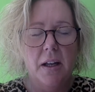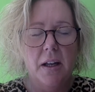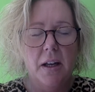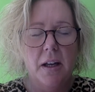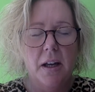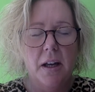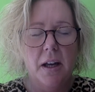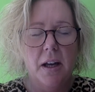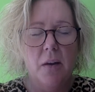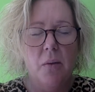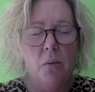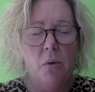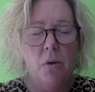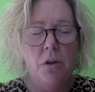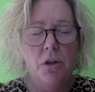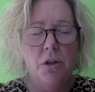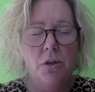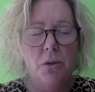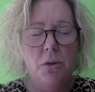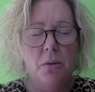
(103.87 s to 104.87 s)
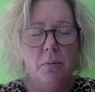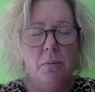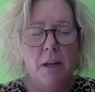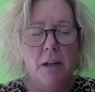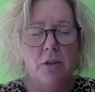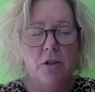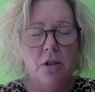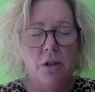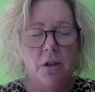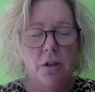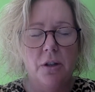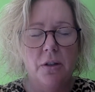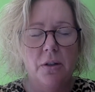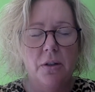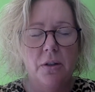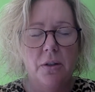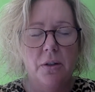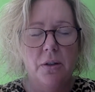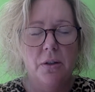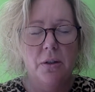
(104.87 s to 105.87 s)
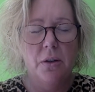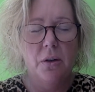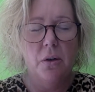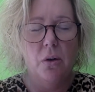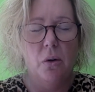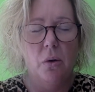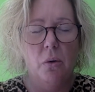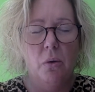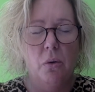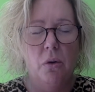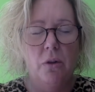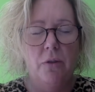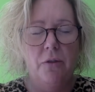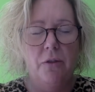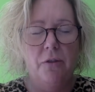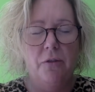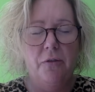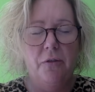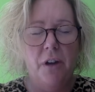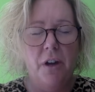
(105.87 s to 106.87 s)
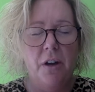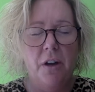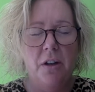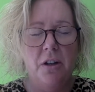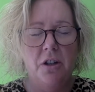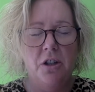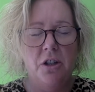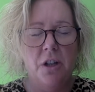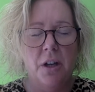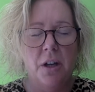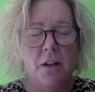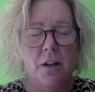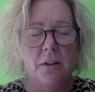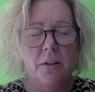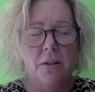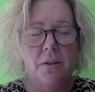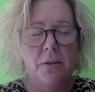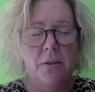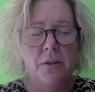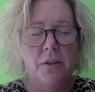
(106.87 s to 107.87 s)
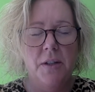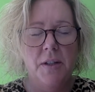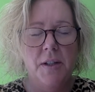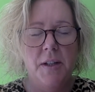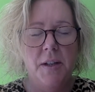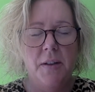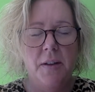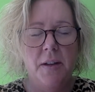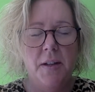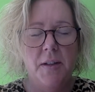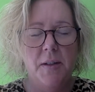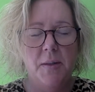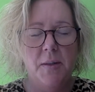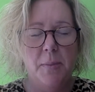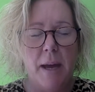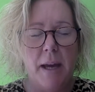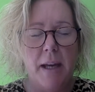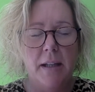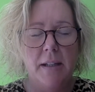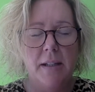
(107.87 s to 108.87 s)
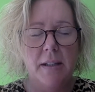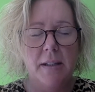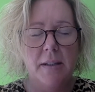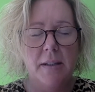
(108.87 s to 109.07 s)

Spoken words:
And I want you to imagine all of the furniture that is in this space.